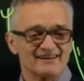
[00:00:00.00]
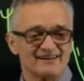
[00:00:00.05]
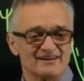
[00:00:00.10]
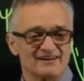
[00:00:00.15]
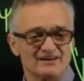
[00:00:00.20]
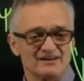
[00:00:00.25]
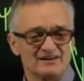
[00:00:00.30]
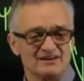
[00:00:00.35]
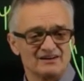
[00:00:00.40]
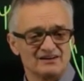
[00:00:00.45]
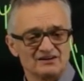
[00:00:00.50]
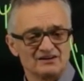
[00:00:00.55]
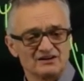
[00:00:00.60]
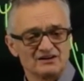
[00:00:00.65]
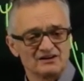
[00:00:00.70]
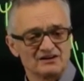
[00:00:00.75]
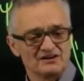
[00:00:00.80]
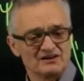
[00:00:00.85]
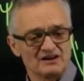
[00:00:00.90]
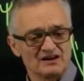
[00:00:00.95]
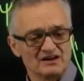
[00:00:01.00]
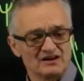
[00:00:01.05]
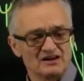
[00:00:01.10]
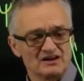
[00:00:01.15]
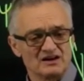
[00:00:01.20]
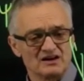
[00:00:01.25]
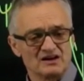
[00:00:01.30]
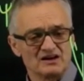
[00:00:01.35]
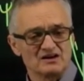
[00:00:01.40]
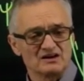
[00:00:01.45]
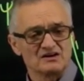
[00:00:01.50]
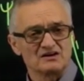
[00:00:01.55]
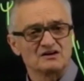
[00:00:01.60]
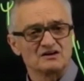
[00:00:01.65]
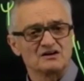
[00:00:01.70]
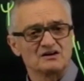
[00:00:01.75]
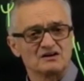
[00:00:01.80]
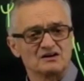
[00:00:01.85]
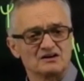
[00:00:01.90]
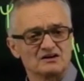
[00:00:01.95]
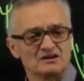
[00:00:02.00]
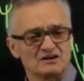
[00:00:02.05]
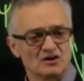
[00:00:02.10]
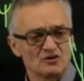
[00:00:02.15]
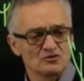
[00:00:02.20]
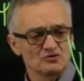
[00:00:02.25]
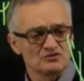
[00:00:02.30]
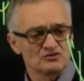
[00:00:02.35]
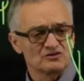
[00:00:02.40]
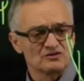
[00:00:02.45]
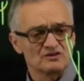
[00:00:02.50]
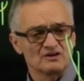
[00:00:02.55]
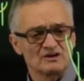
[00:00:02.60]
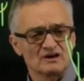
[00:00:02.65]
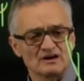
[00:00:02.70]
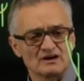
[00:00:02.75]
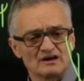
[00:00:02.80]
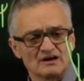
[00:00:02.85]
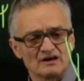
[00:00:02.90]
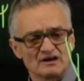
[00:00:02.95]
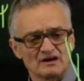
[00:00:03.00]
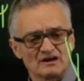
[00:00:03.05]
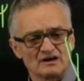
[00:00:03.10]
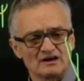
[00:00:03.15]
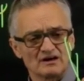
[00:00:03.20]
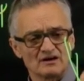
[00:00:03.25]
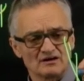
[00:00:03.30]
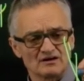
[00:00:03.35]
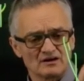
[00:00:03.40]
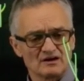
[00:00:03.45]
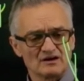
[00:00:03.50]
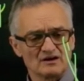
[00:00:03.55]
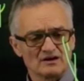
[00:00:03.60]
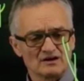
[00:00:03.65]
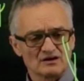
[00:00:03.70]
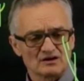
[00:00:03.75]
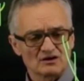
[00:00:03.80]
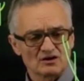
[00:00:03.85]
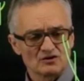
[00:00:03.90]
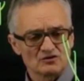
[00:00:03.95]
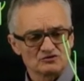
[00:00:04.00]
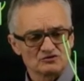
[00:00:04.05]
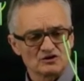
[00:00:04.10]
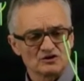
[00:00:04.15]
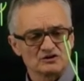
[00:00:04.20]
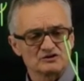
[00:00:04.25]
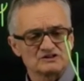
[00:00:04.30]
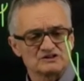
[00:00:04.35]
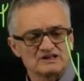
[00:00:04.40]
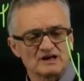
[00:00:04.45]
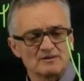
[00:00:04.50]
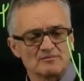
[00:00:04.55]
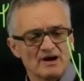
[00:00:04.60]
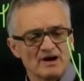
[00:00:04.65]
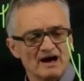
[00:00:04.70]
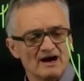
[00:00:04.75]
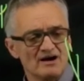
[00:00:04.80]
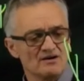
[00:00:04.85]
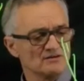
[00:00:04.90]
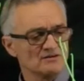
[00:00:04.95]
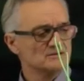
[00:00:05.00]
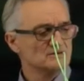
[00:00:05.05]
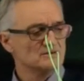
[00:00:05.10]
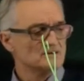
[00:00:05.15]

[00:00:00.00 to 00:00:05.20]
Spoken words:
and then here it goes on somehow.